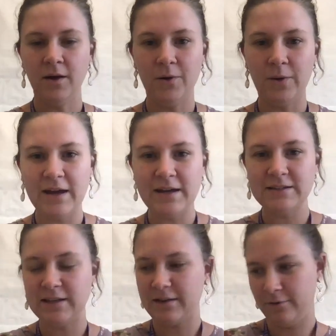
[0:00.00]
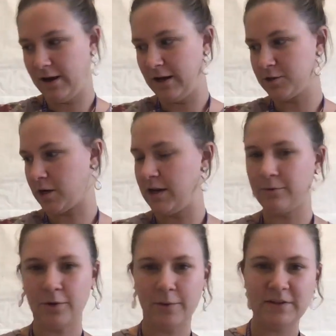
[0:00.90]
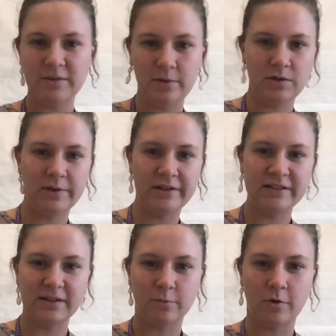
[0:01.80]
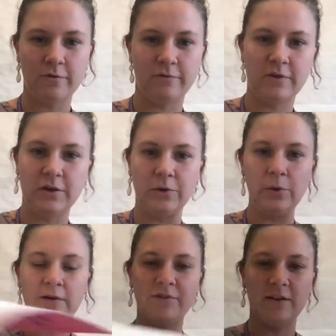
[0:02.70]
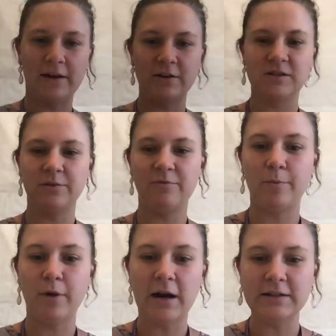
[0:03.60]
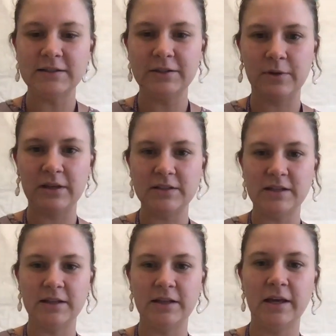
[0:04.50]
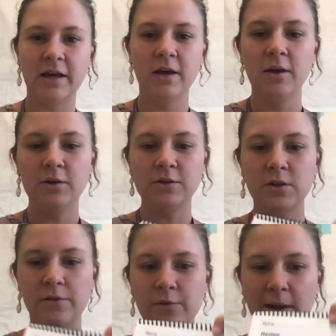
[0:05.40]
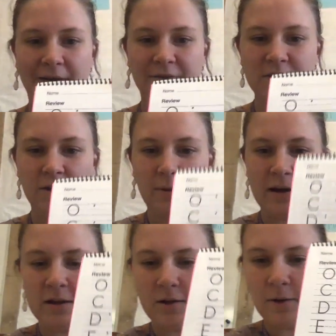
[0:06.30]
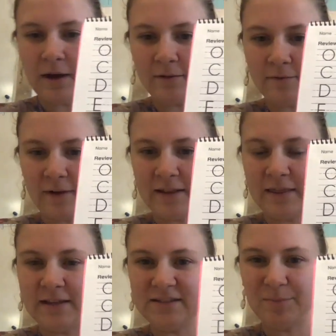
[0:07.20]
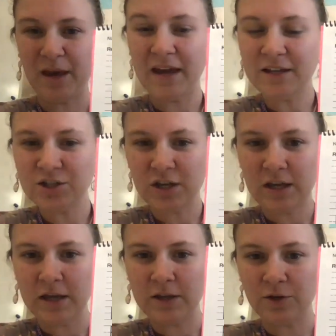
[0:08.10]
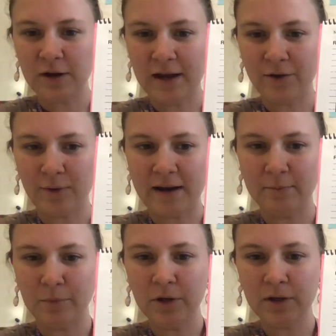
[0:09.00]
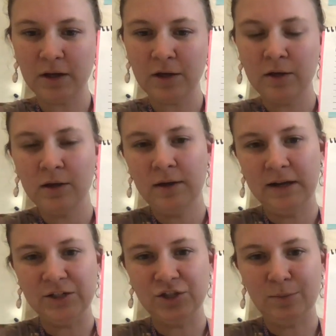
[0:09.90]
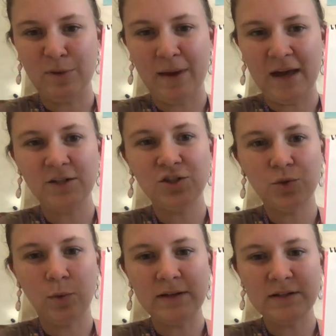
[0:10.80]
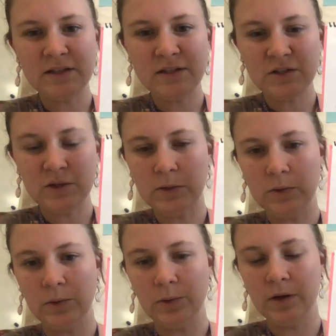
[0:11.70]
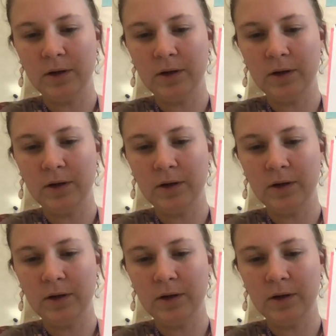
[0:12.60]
Okay, today for handwriting, we're going to be doing some review of the letters that we've been practicing recently. So if you haven't already, go ahead and find this page in your handwriting book. It should be page 22.